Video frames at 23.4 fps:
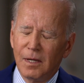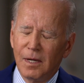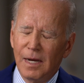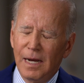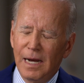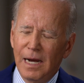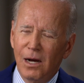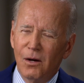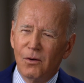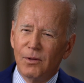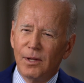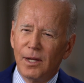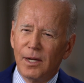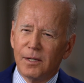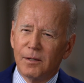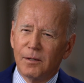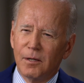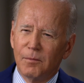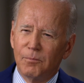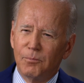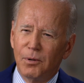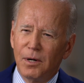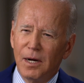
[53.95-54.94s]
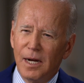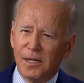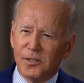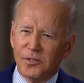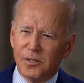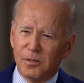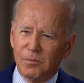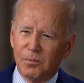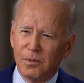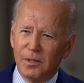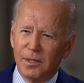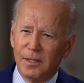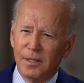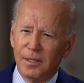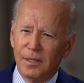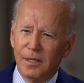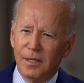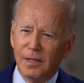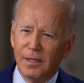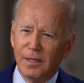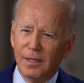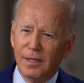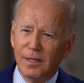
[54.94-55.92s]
How that could possibly